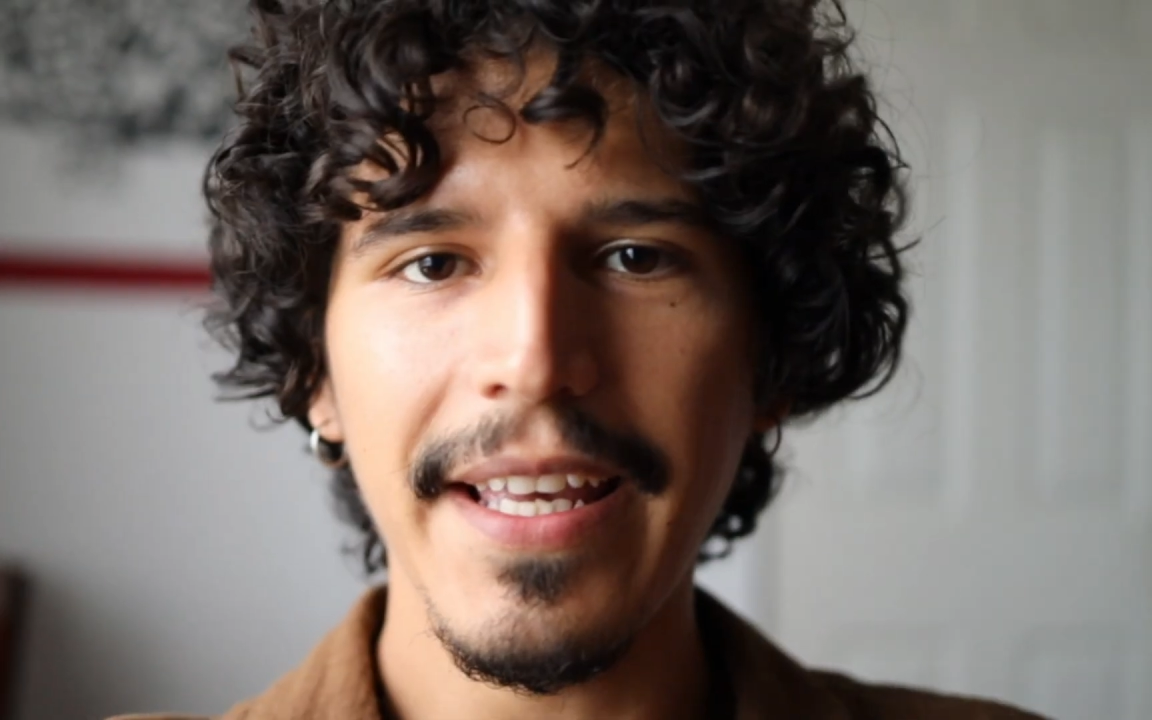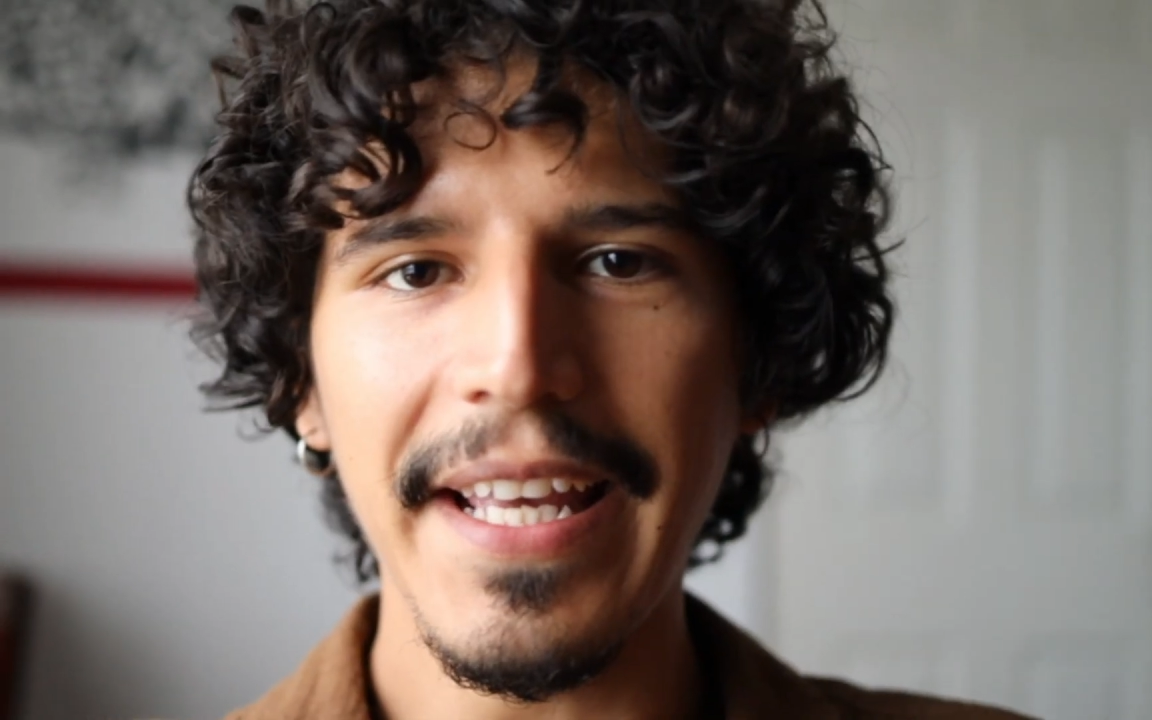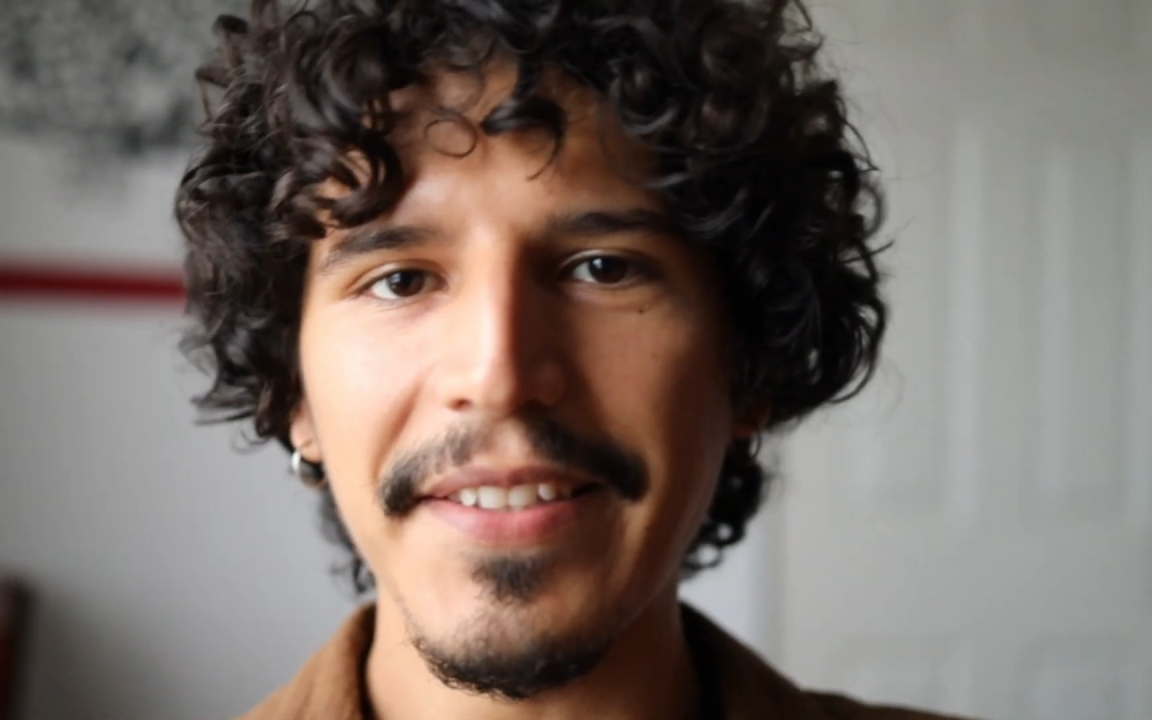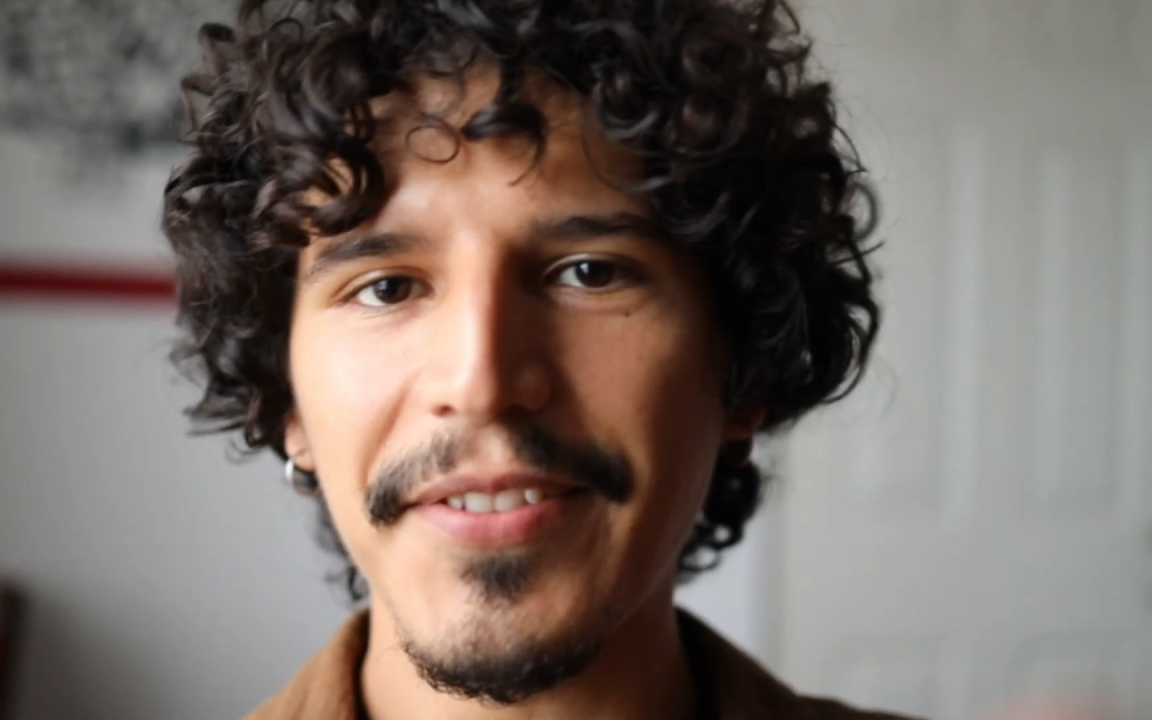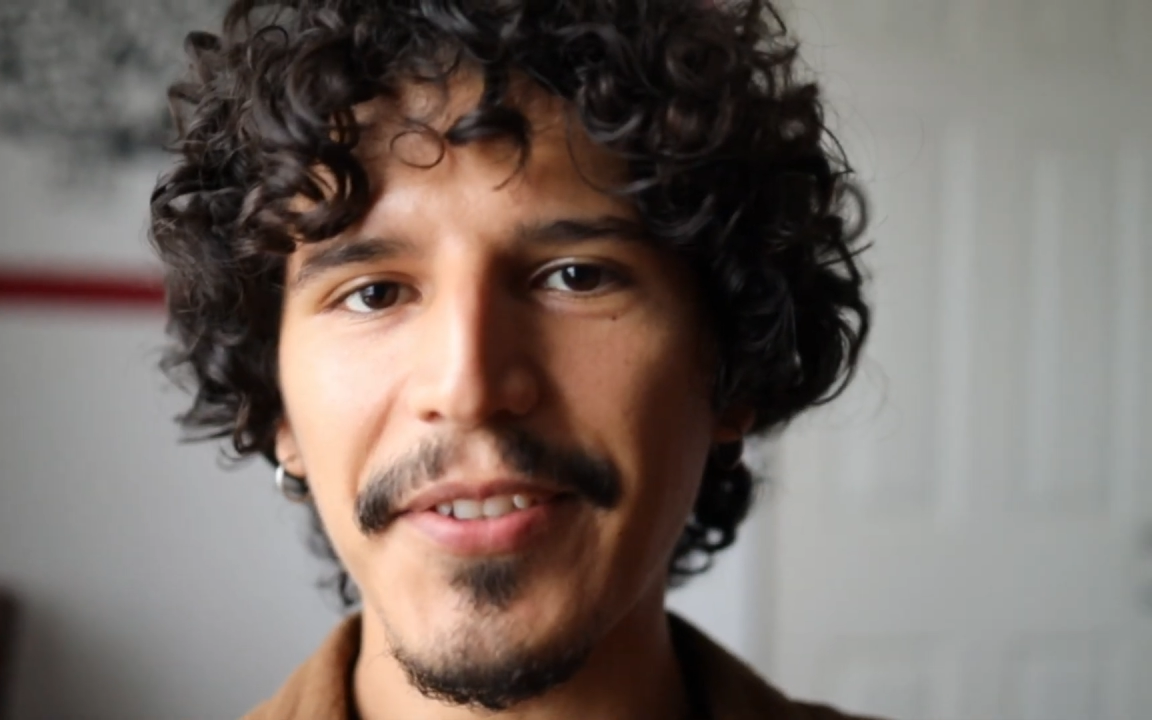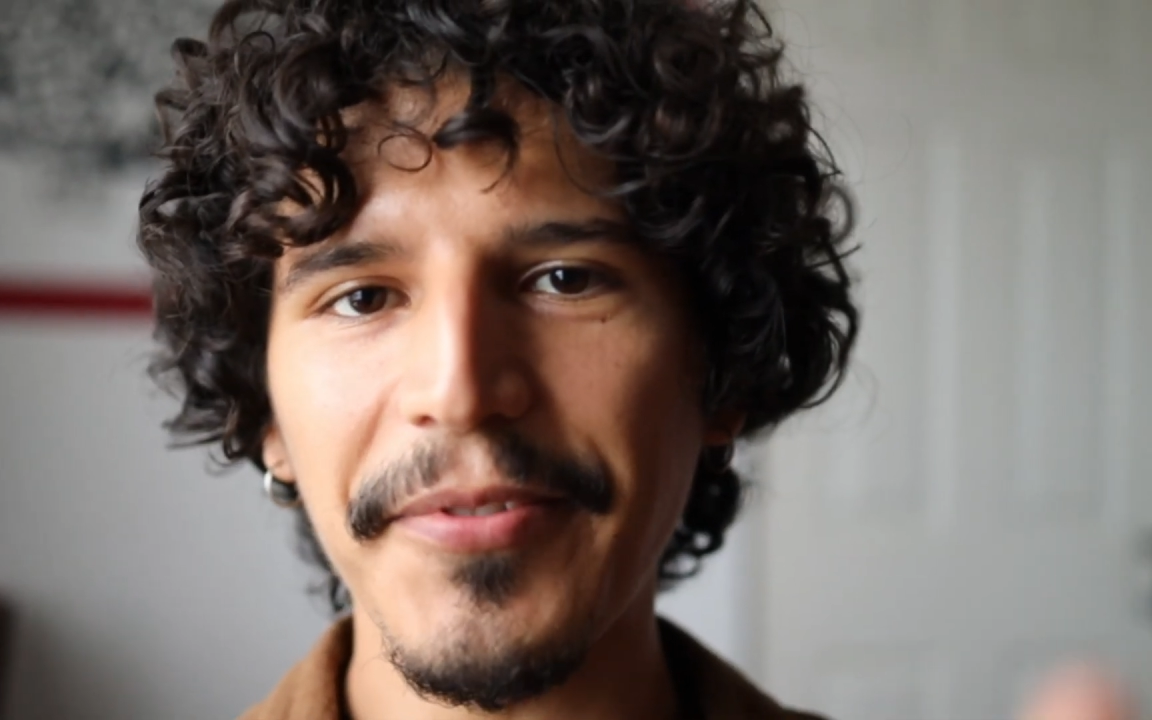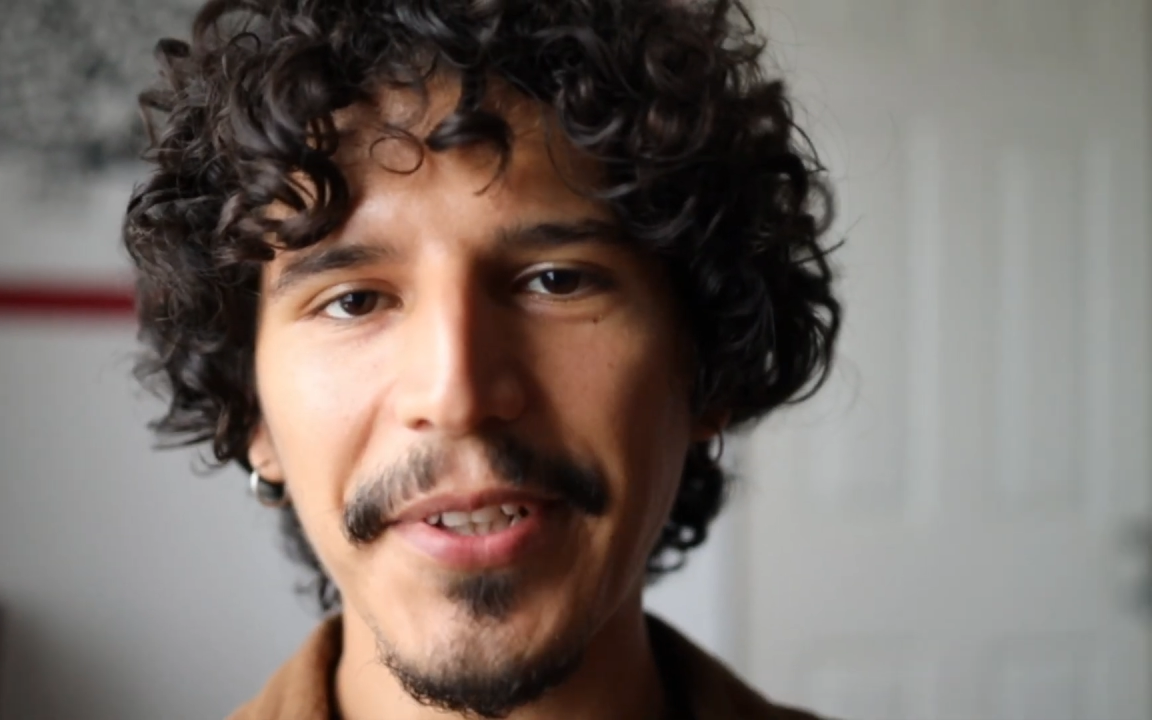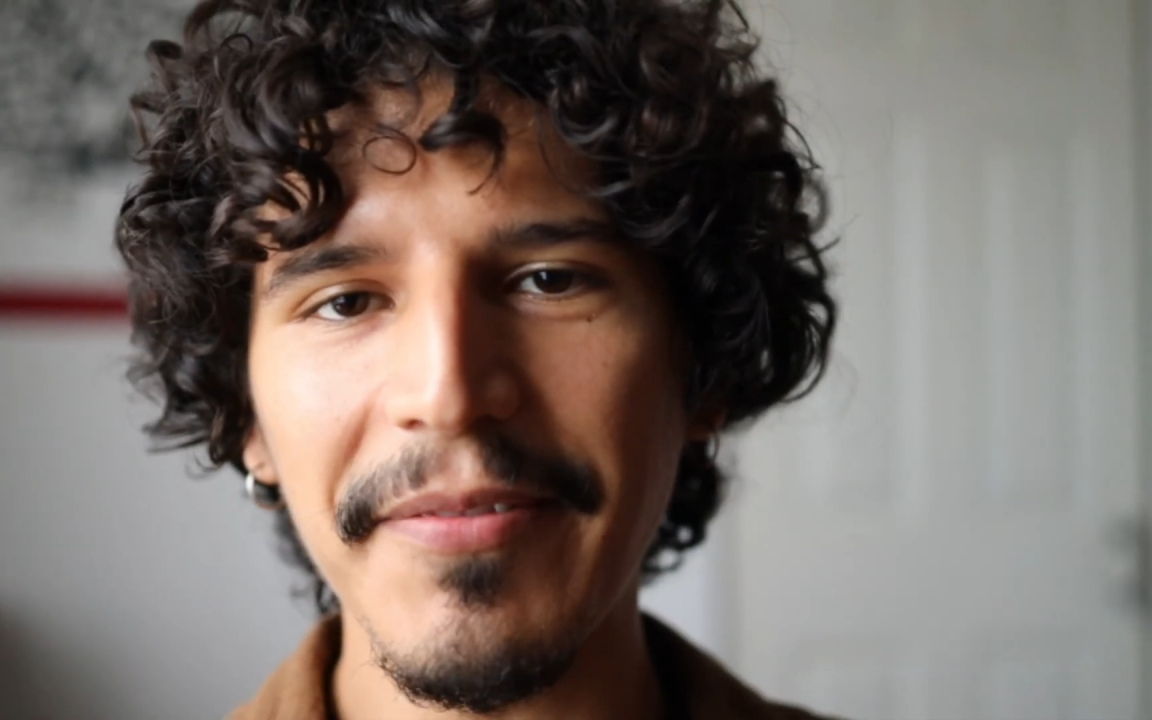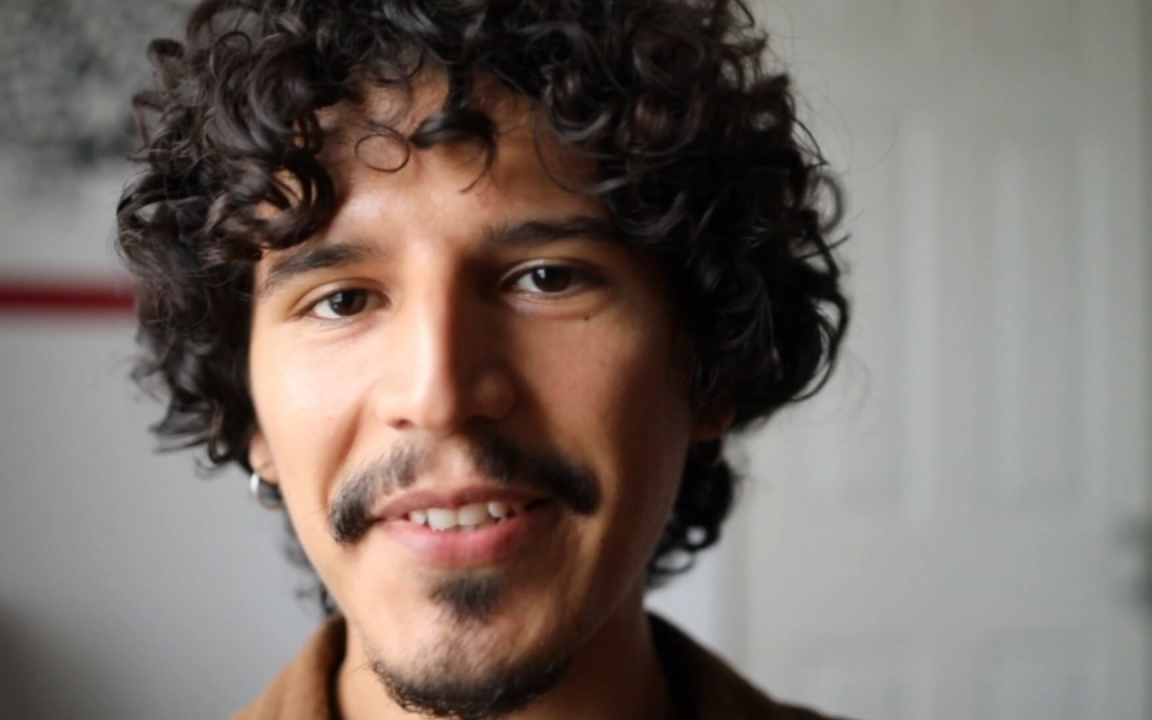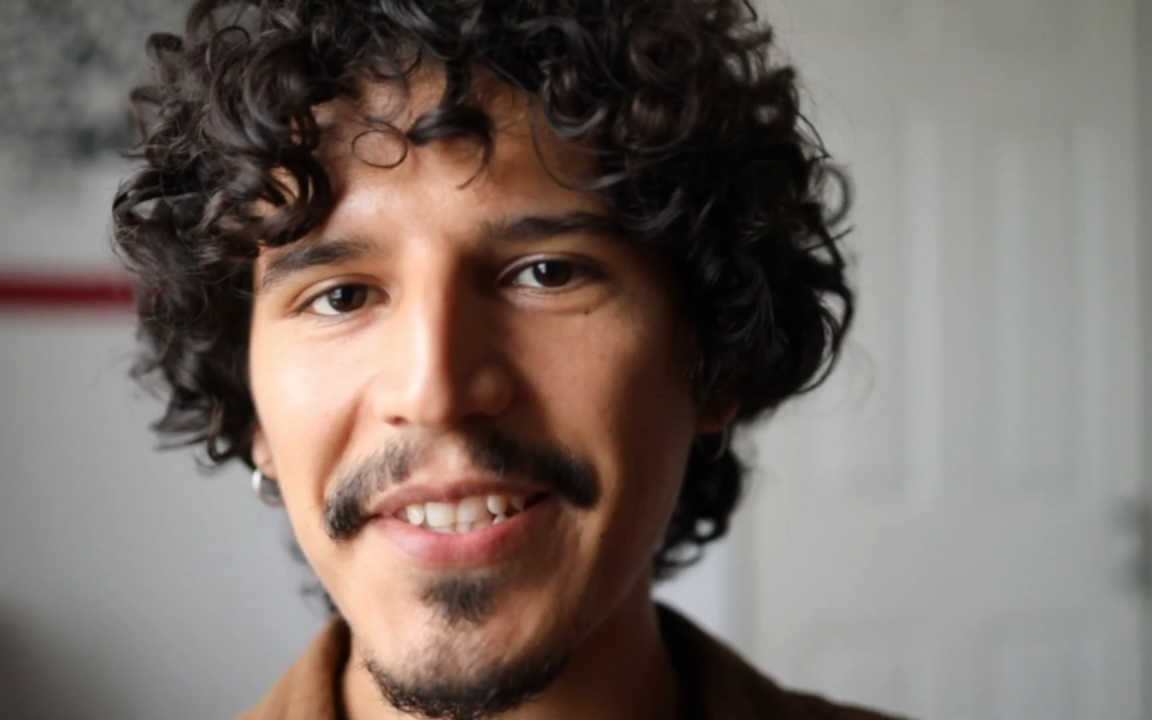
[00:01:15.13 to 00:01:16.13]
And so forgive the